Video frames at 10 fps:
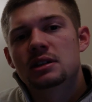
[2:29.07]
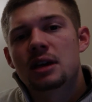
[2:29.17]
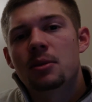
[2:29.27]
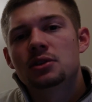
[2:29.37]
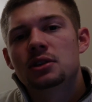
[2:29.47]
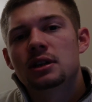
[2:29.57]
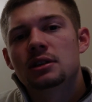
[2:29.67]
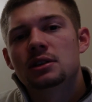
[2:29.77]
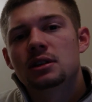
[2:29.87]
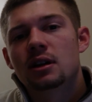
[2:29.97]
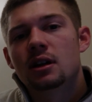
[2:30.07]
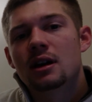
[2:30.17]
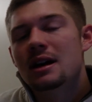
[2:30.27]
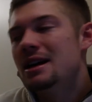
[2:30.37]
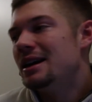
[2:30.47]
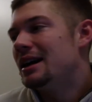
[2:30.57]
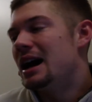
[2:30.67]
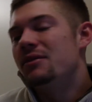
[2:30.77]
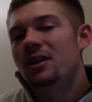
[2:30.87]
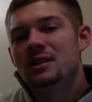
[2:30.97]
I'm also going to start, I
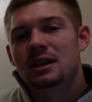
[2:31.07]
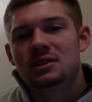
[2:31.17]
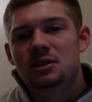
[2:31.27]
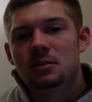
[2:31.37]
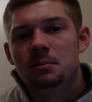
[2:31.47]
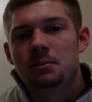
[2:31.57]
have all this extra